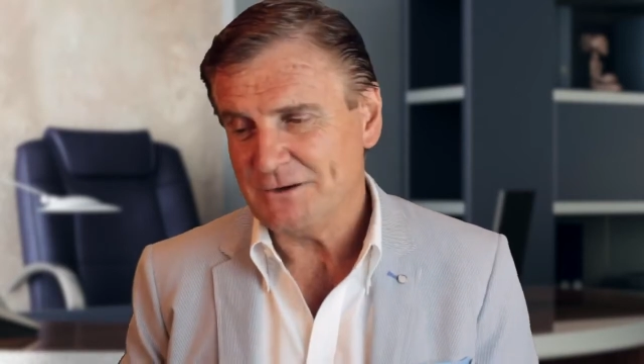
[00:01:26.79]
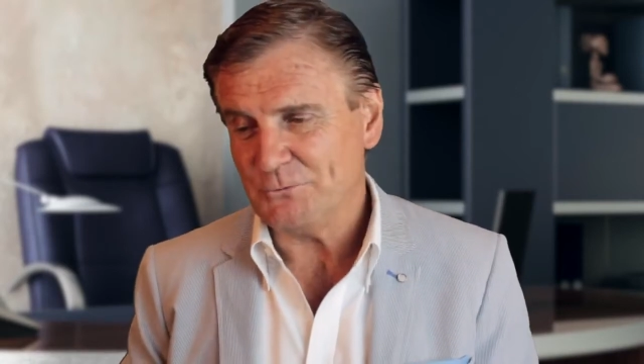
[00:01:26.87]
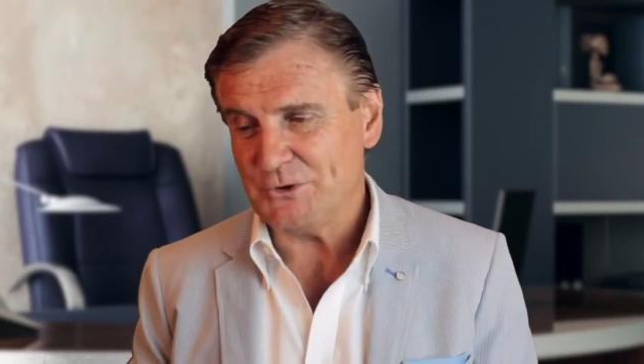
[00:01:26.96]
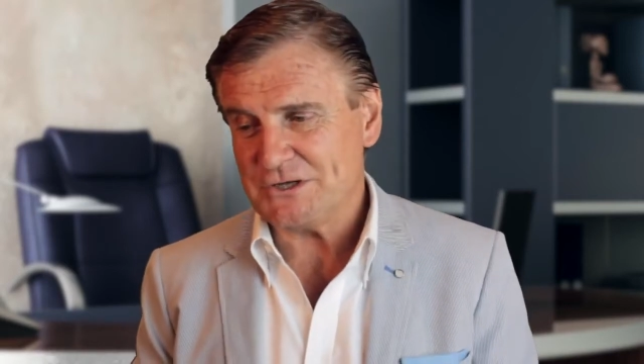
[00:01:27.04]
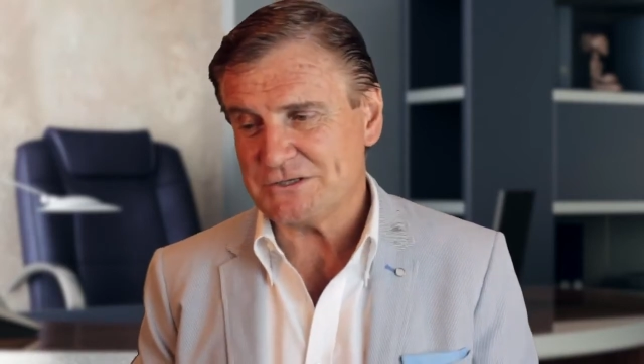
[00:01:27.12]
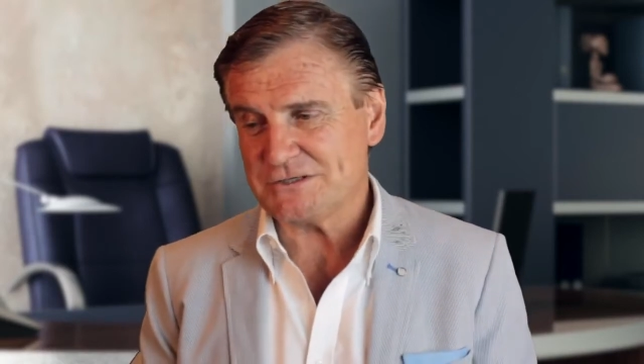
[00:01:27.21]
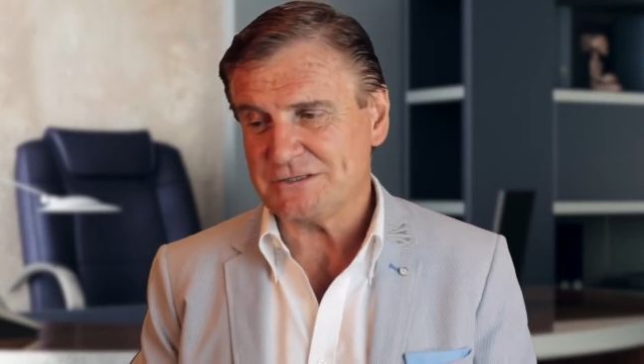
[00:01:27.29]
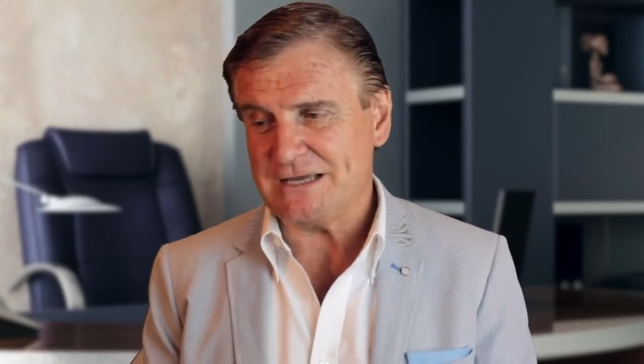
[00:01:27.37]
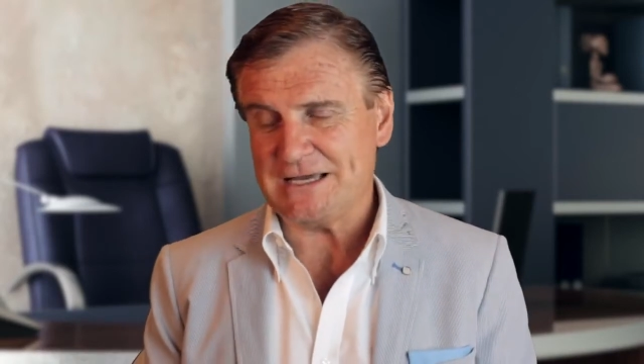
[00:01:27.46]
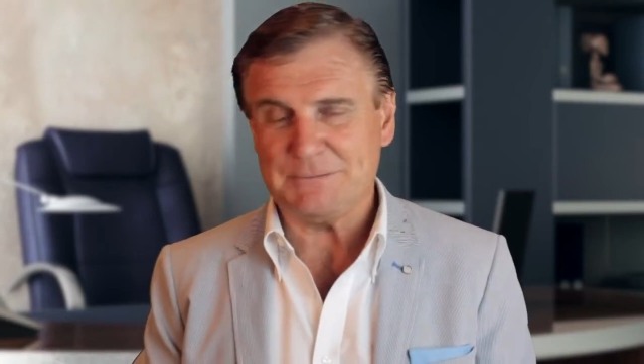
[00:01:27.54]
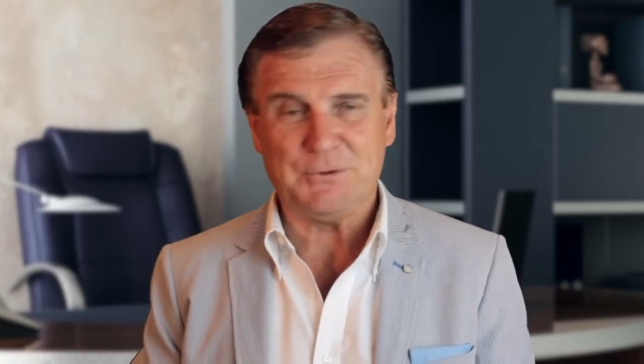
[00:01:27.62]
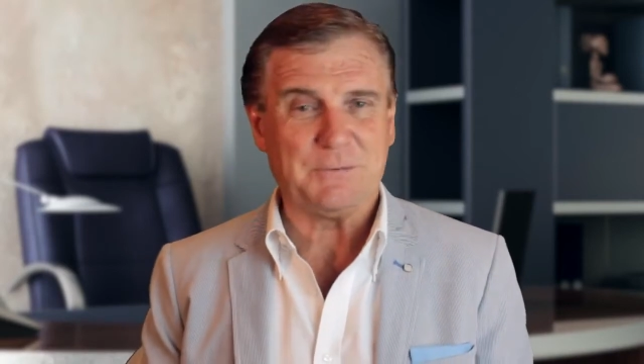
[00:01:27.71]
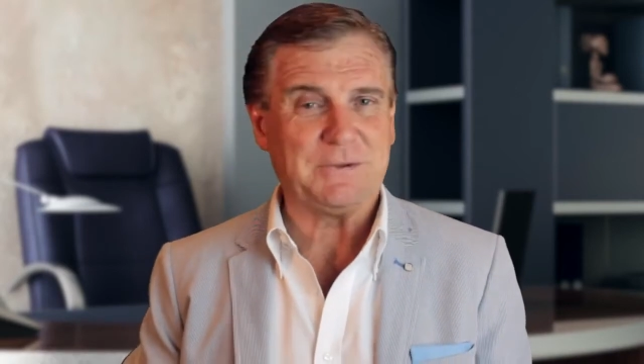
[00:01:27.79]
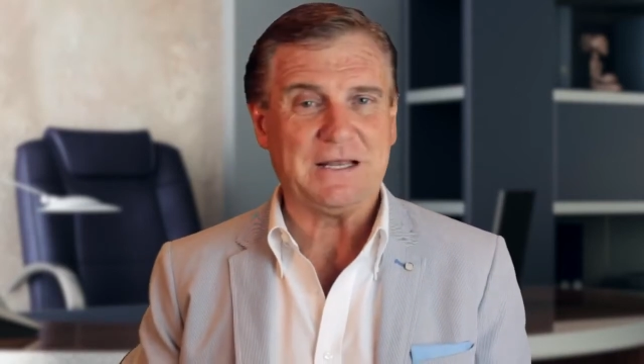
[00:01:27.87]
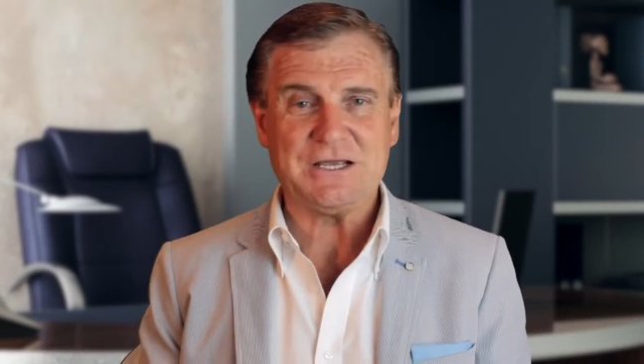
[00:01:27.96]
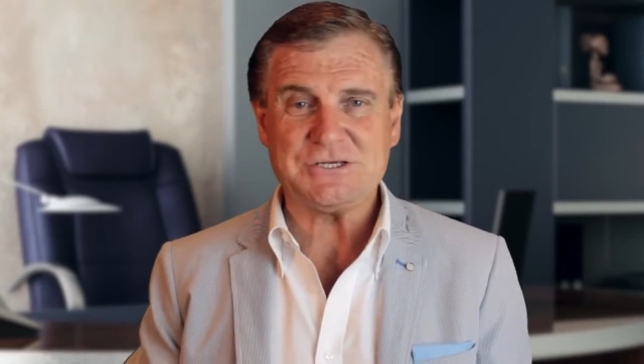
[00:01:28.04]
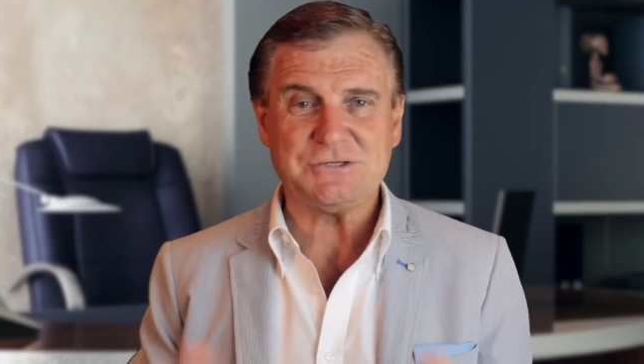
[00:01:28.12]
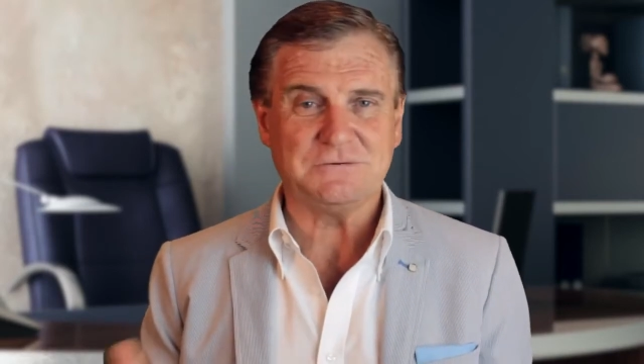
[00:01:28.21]
which had a
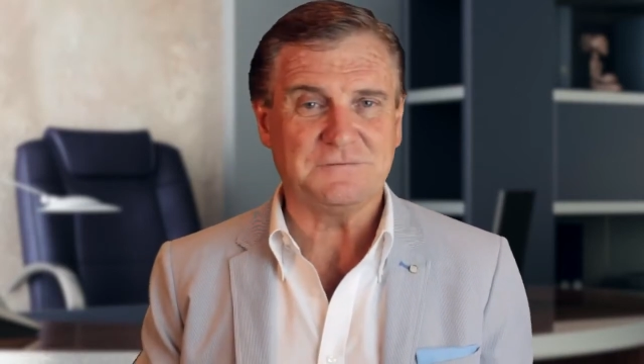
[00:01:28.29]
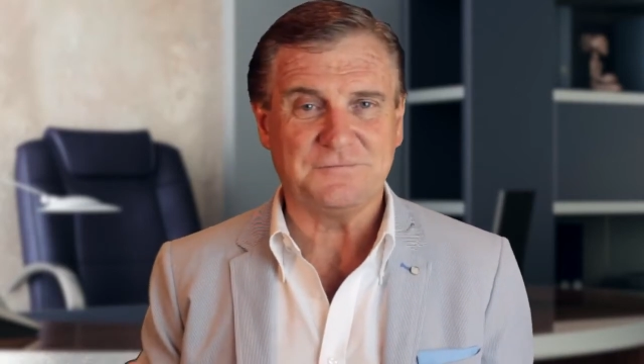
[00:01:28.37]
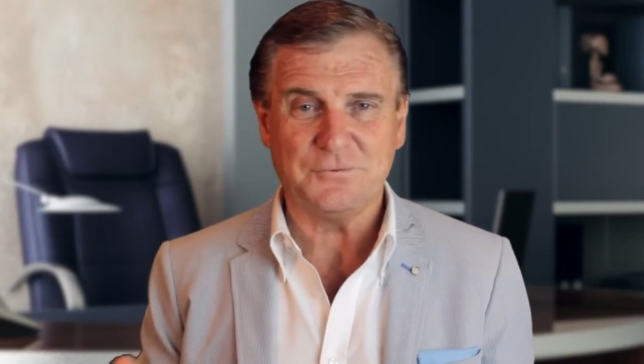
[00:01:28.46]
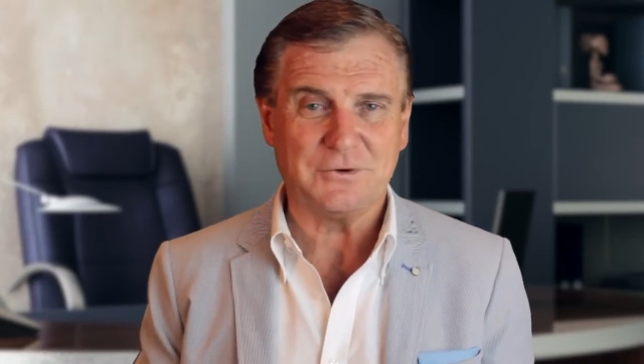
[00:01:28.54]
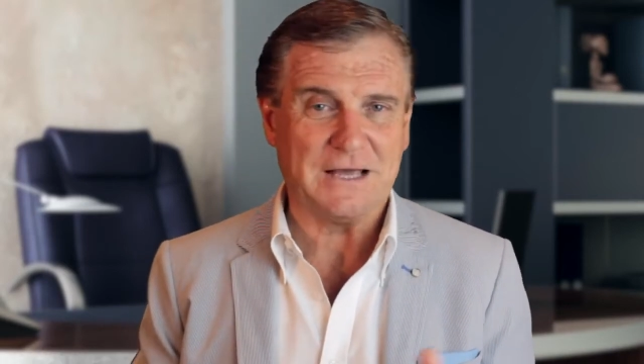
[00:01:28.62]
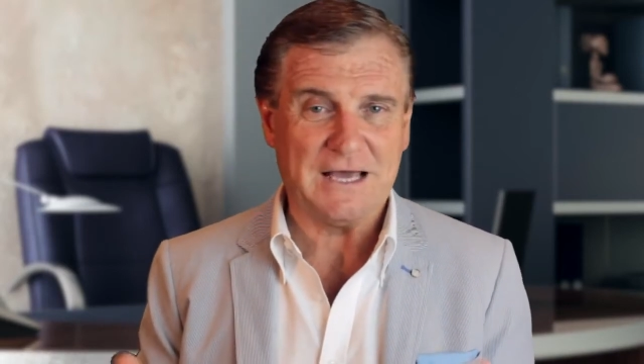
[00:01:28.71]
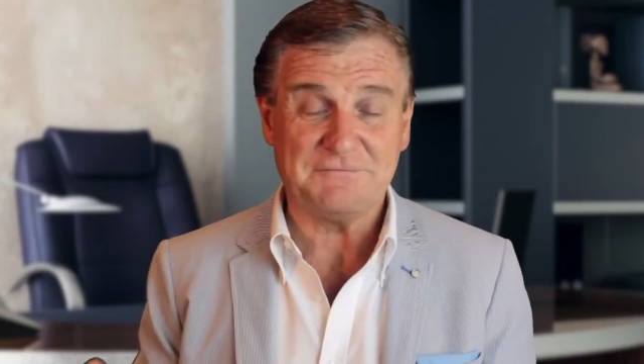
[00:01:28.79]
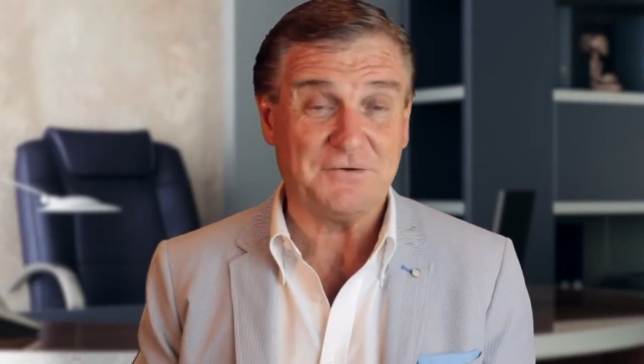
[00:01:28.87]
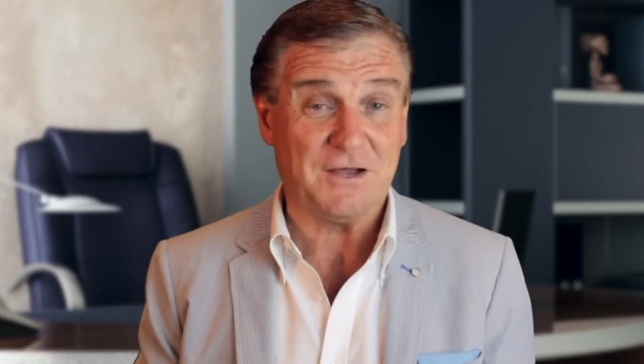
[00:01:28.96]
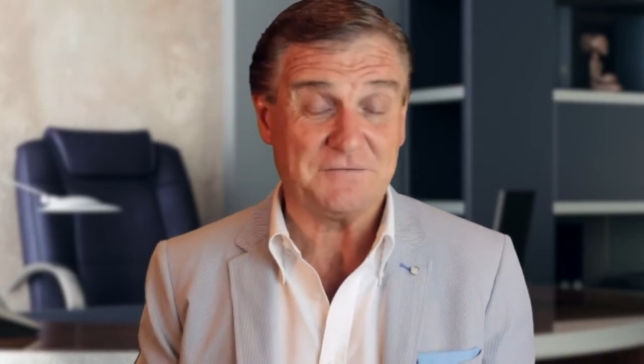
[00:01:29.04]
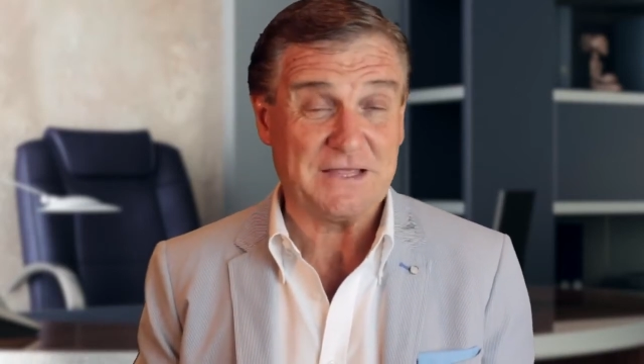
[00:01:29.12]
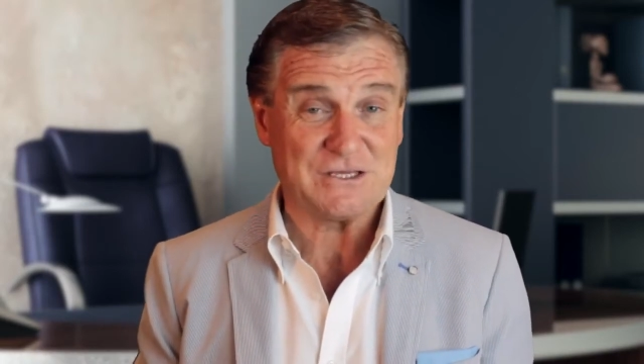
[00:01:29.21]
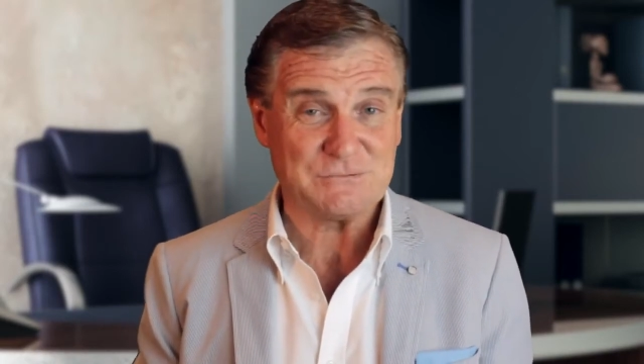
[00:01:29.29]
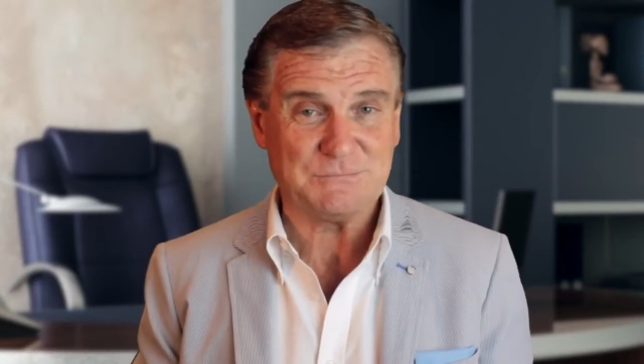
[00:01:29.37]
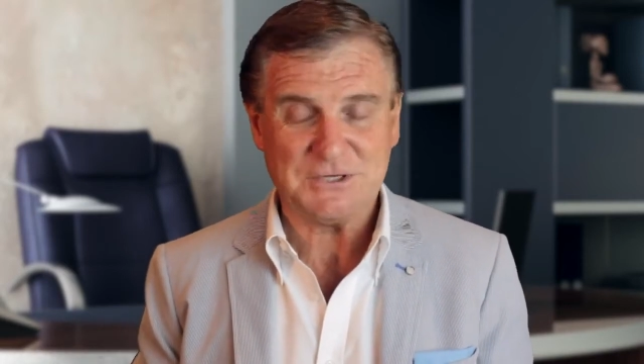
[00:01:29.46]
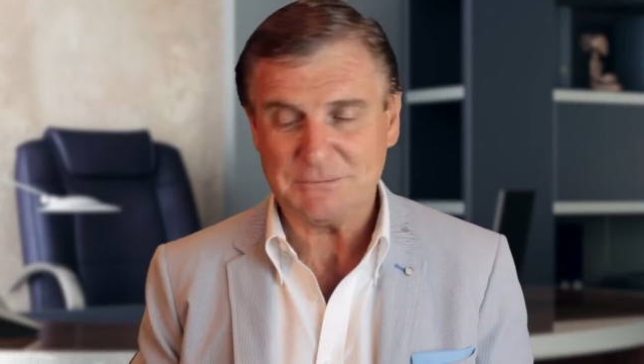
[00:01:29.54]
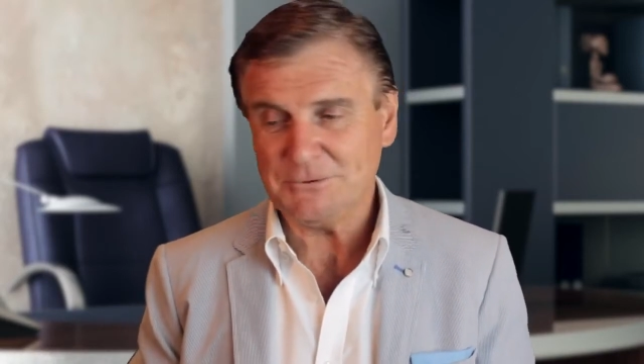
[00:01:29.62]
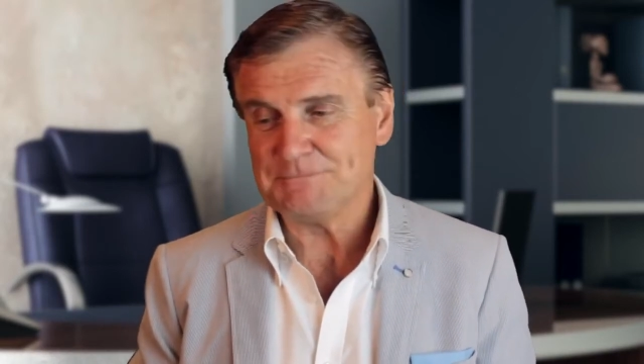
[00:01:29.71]
population of four and a half, five
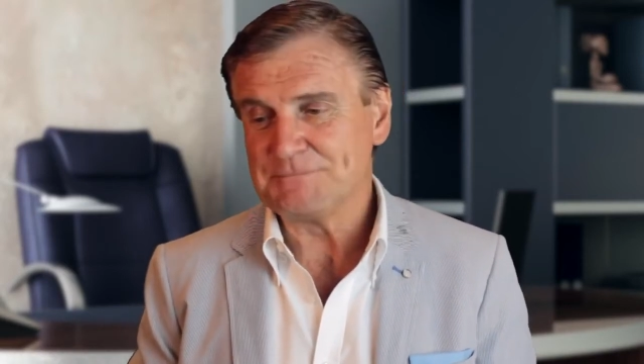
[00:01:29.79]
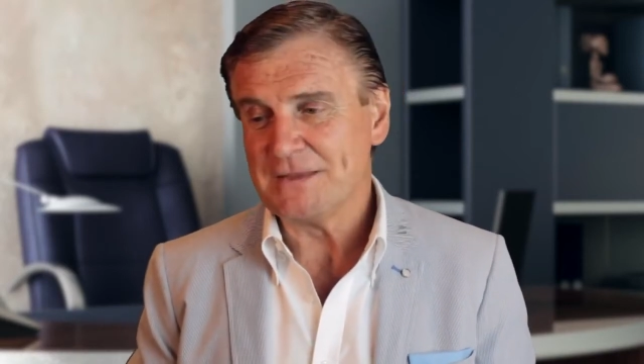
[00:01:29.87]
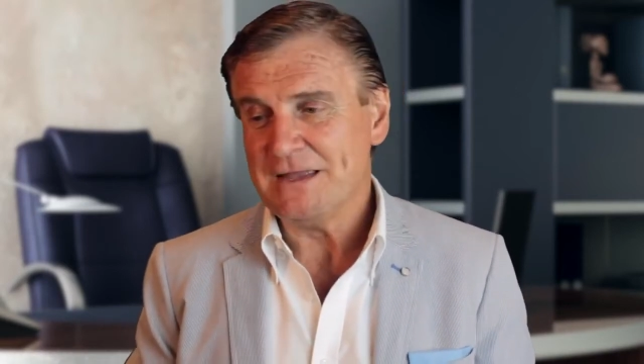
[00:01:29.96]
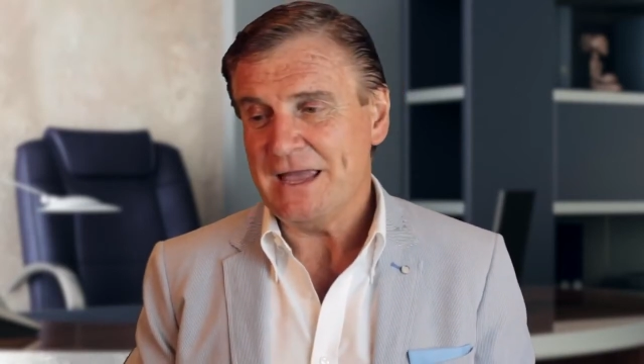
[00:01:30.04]
thousand people,